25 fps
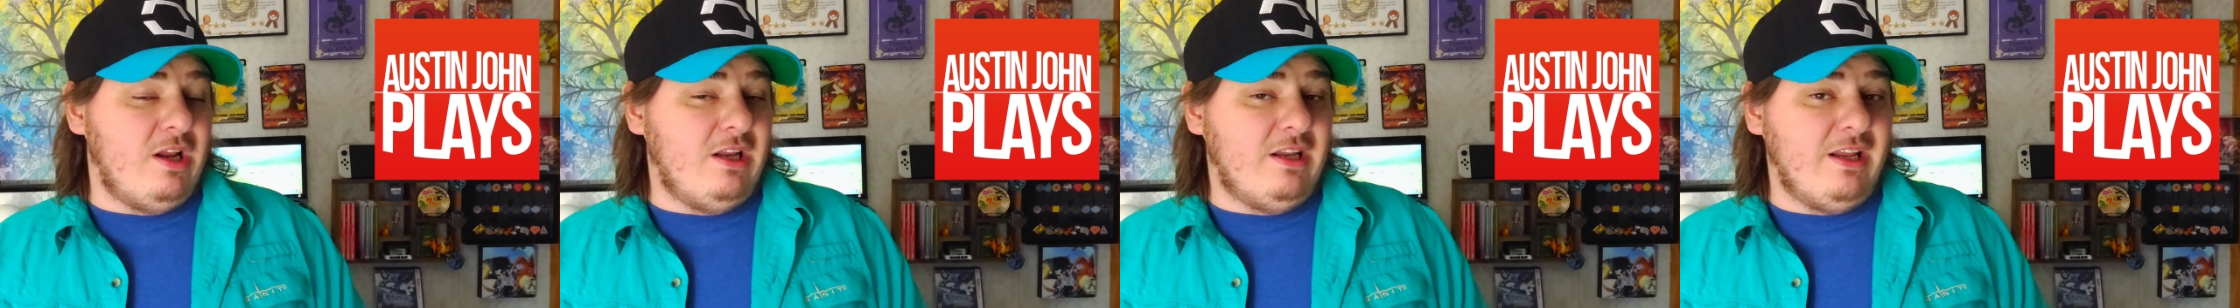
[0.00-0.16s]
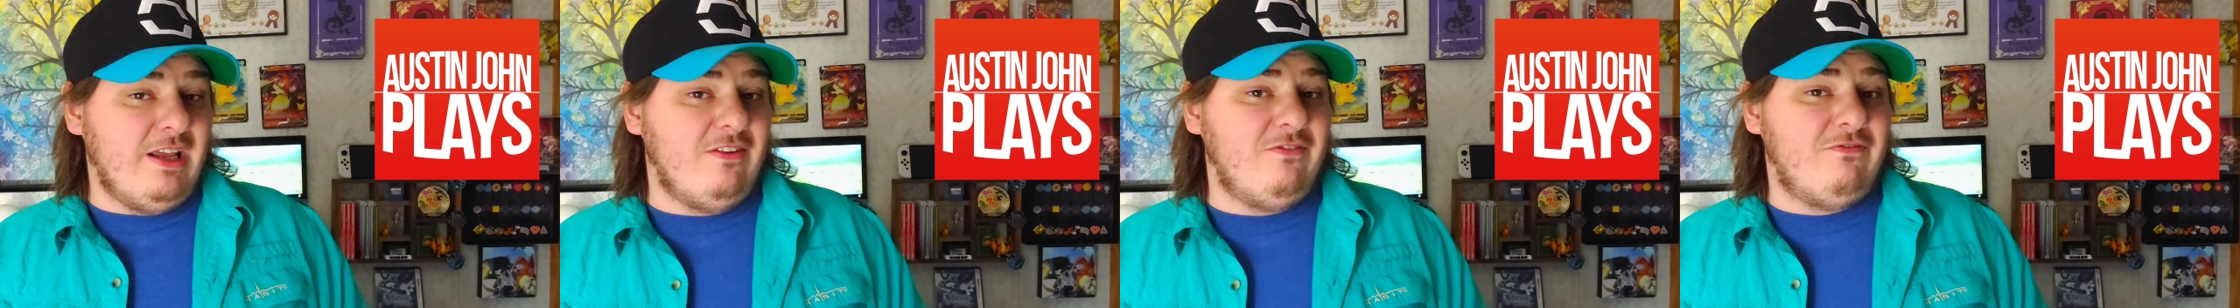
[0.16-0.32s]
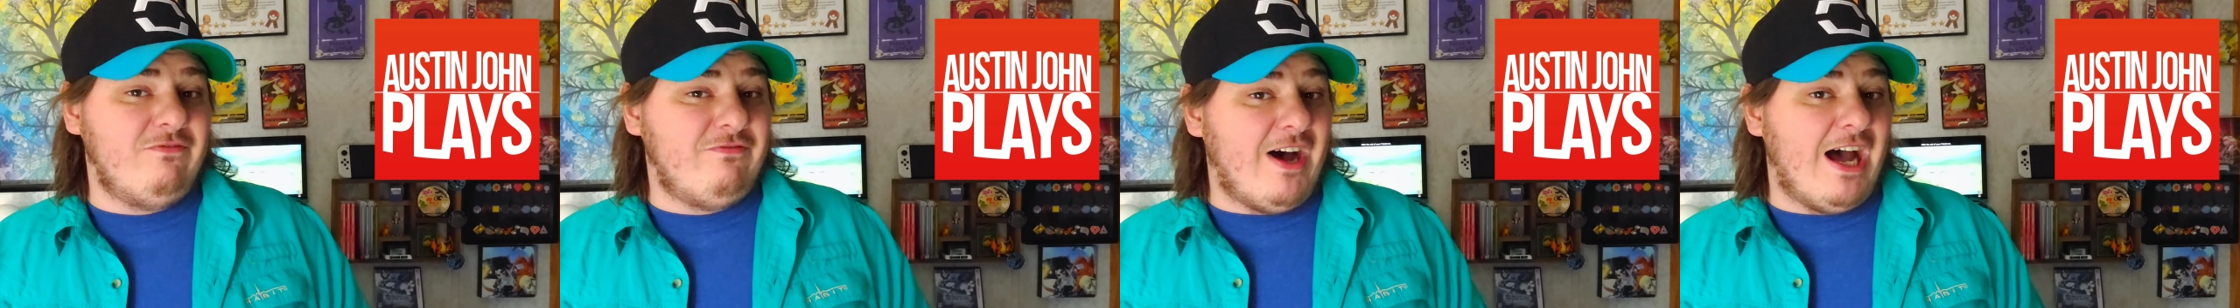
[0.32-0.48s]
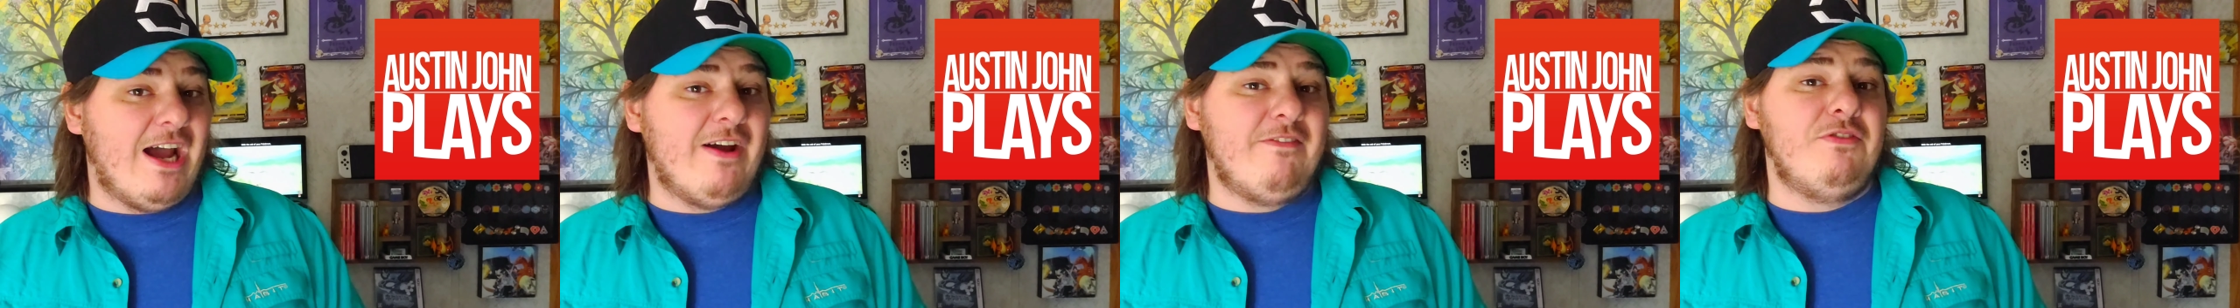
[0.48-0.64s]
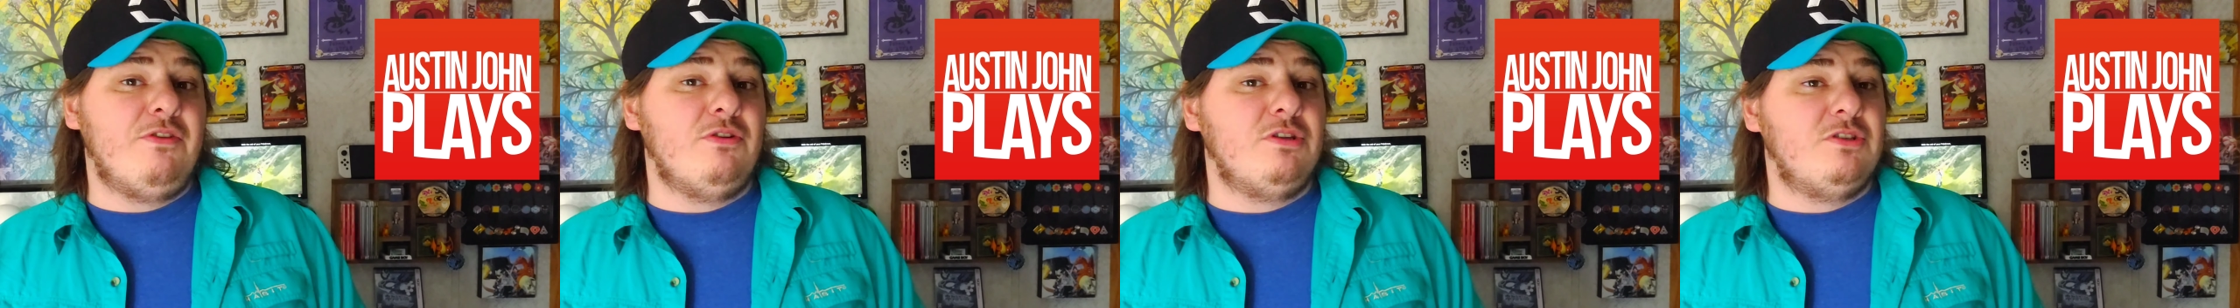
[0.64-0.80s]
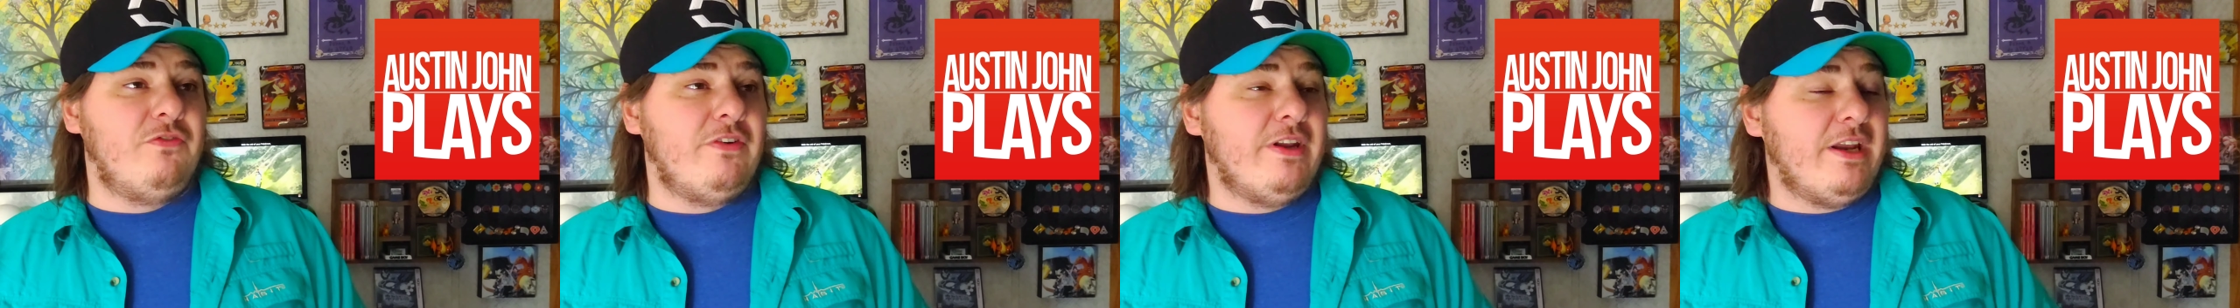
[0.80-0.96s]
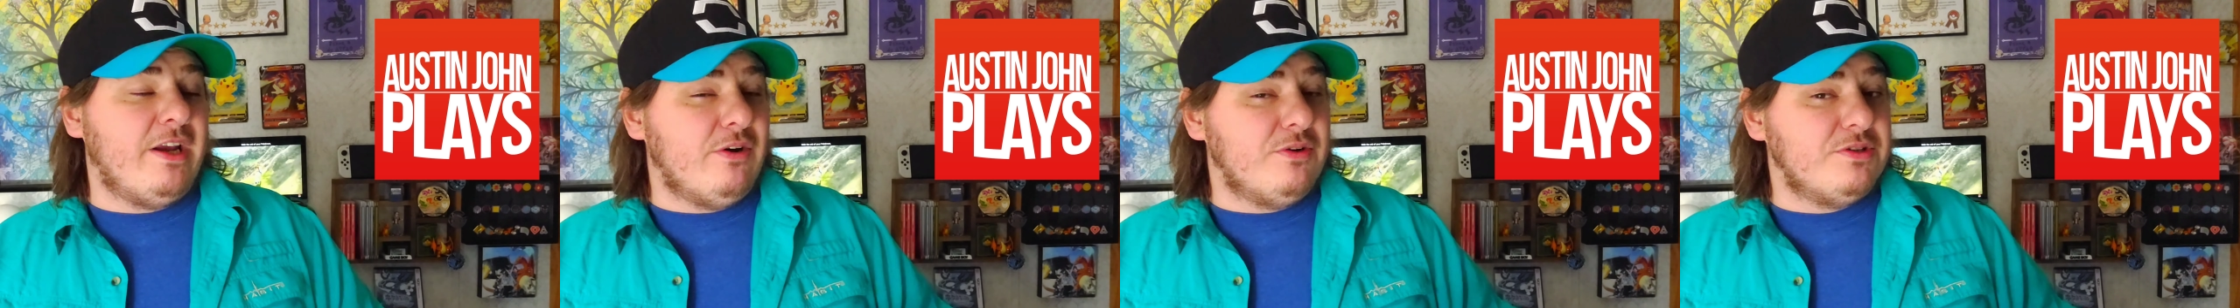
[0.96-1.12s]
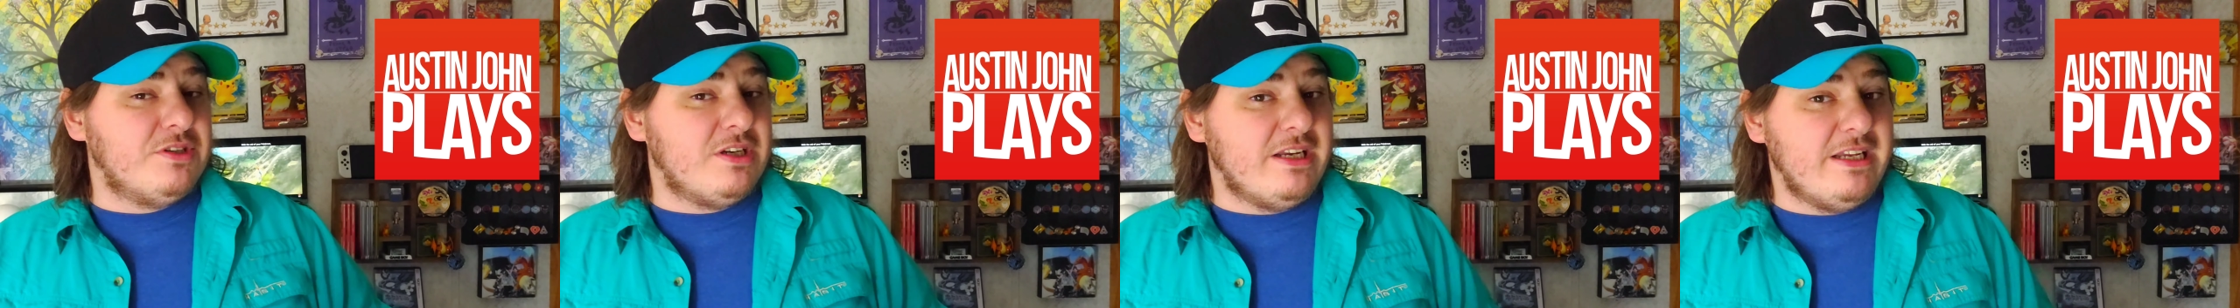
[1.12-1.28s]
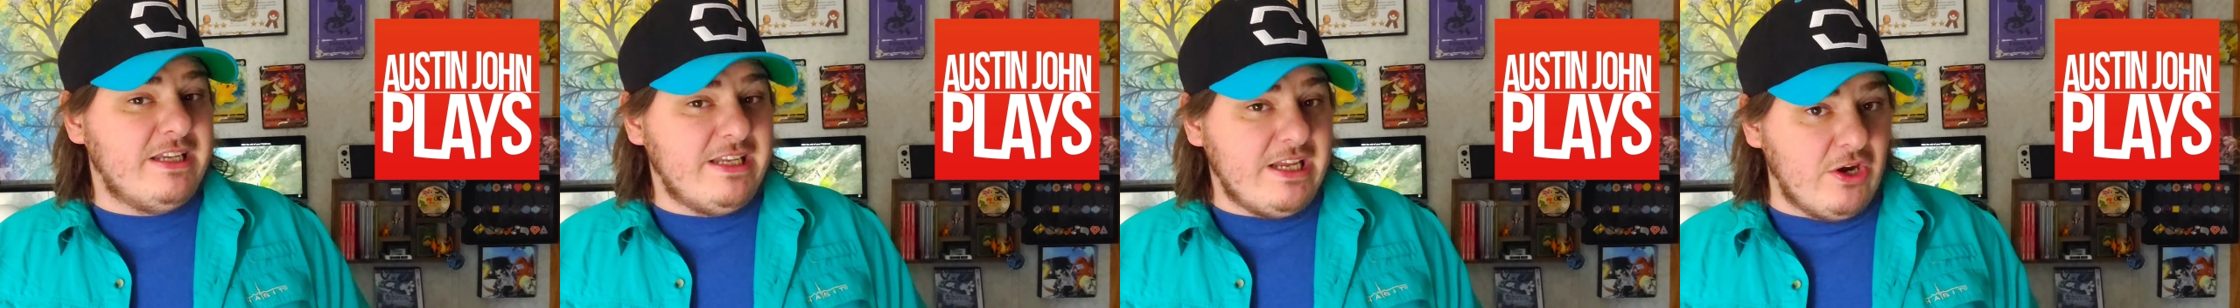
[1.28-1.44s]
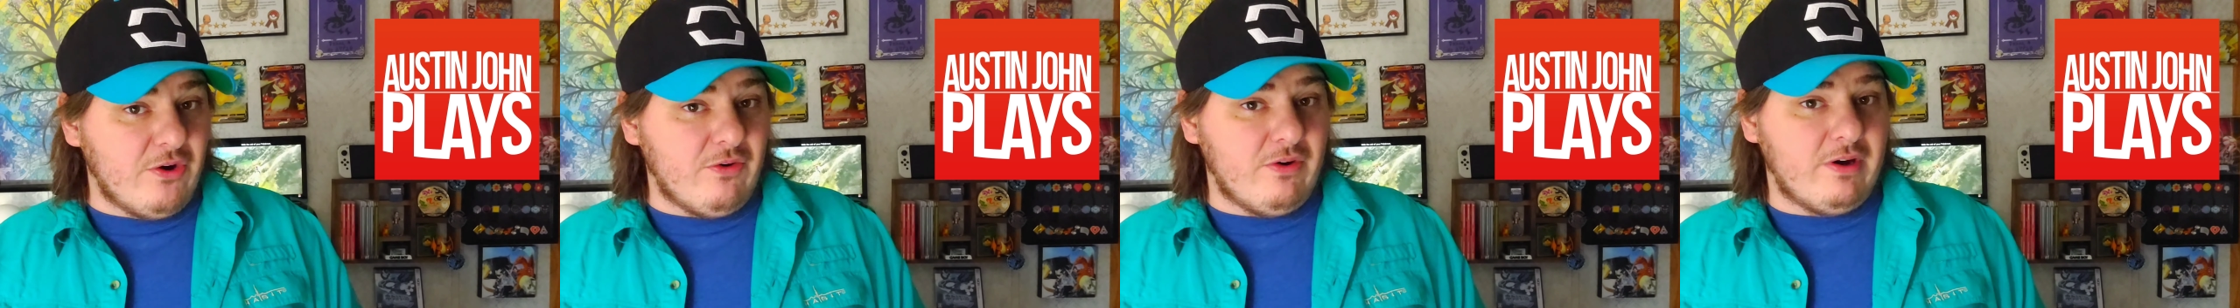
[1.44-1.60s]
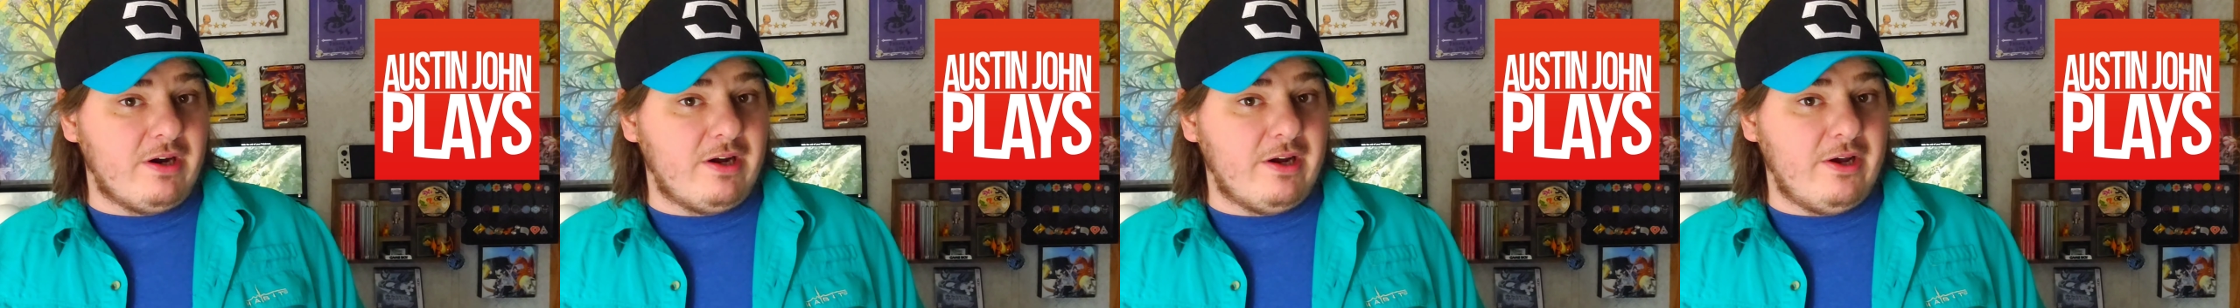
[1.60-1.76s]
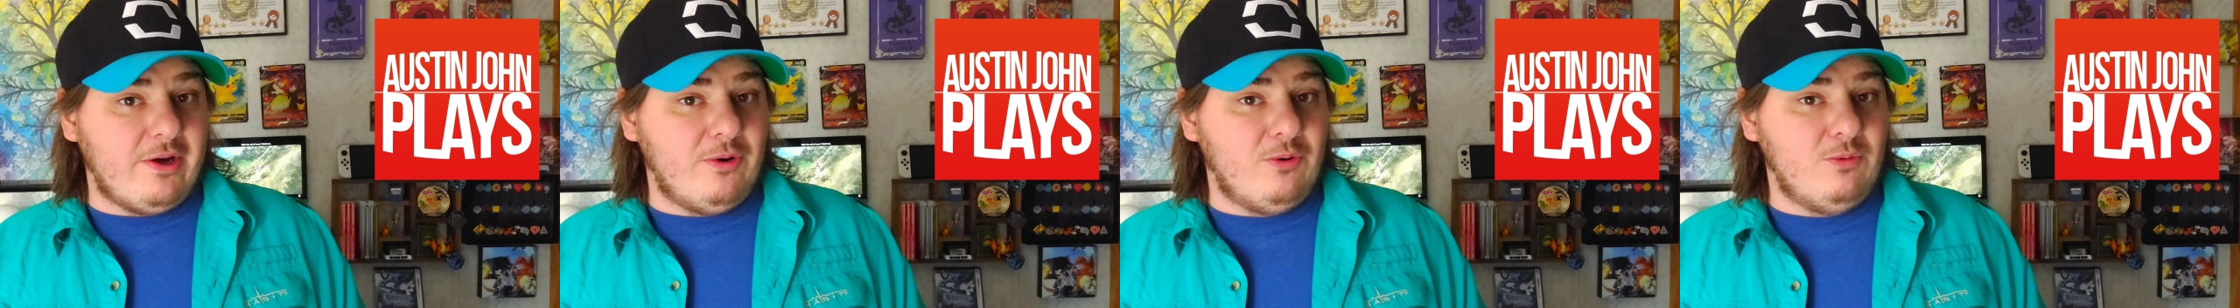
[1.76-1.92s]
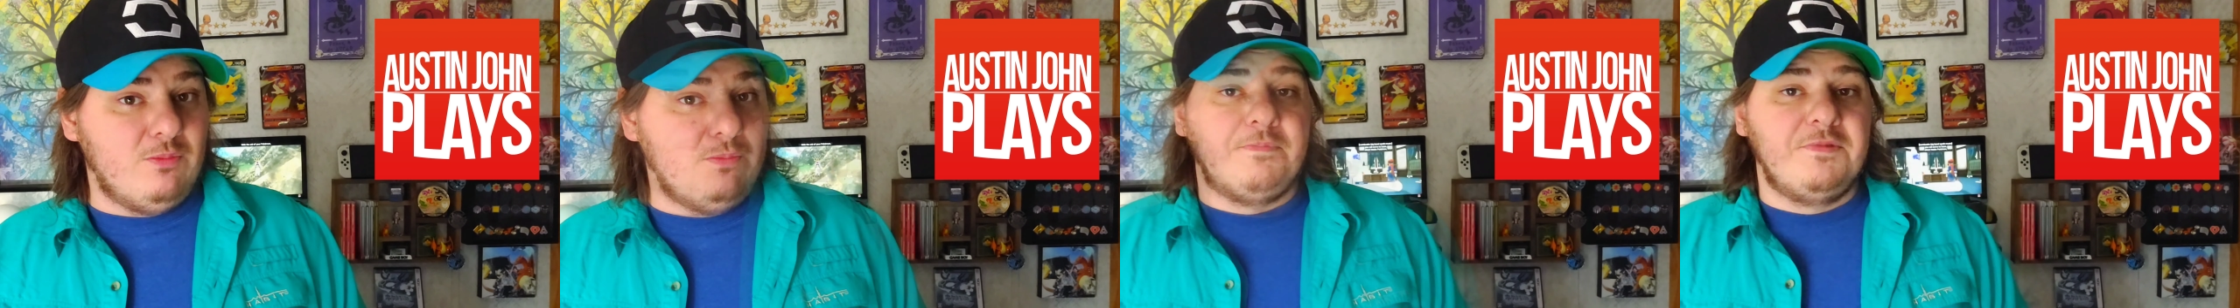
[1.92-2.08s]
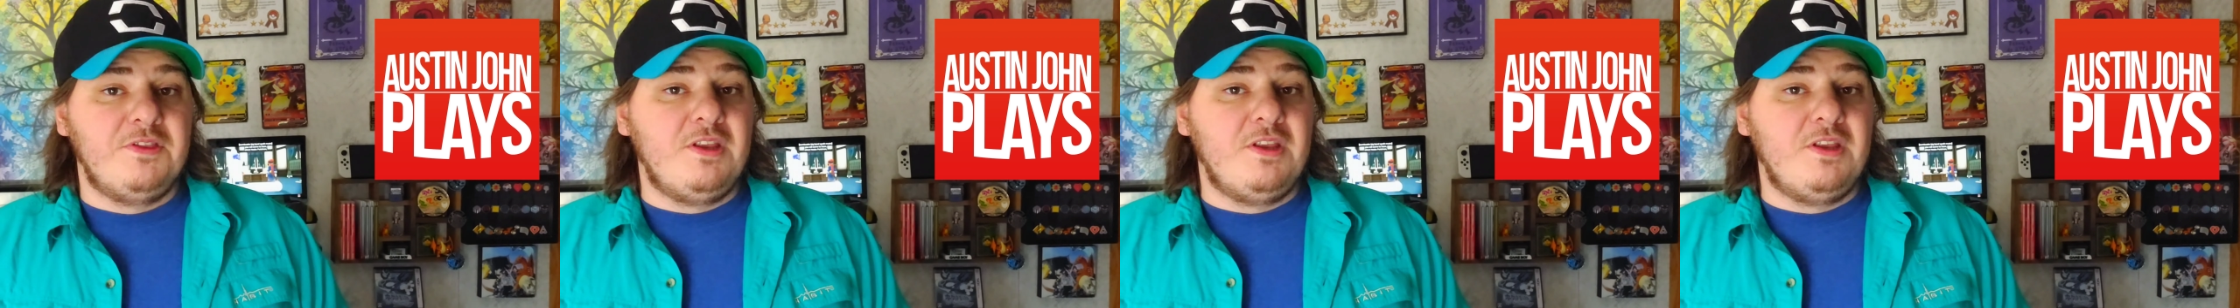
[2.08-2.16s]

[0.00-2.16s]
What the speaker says: did 5 of those videos a year ago.